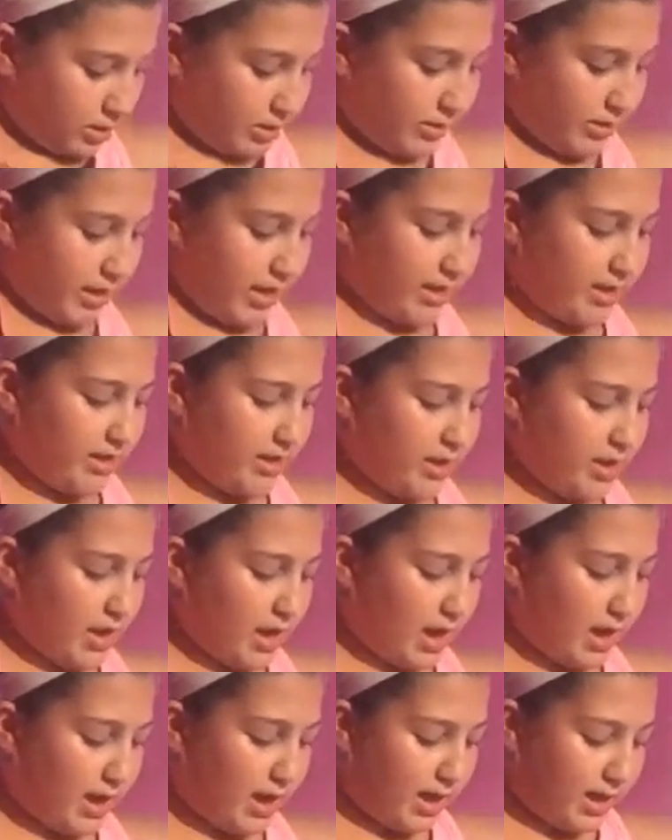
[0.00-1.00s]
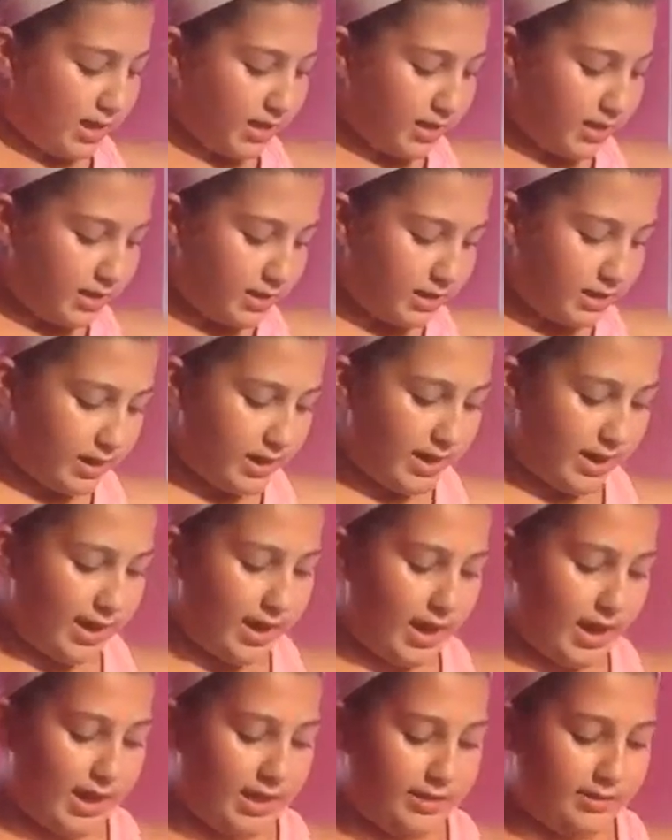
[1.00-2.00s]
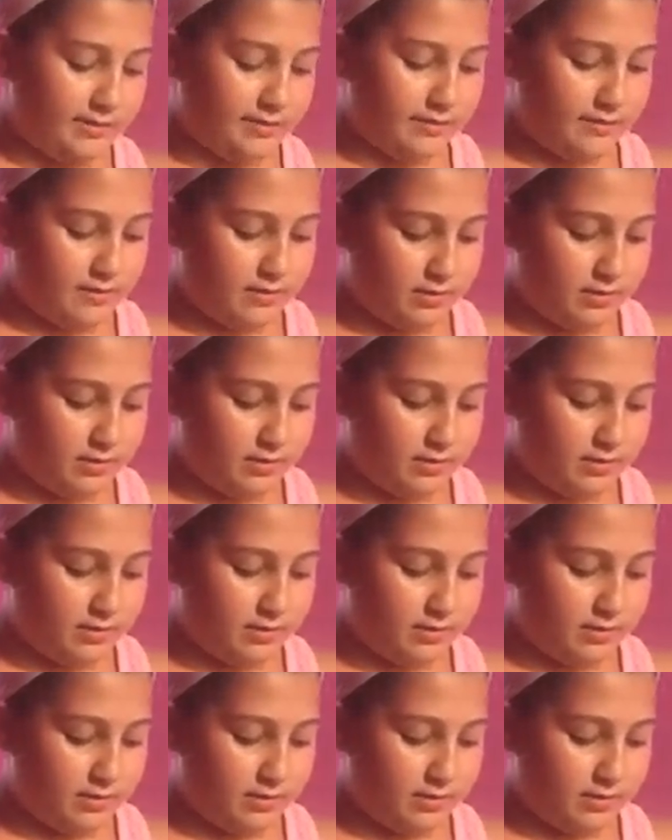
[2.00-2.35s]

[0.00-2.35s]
Then I have,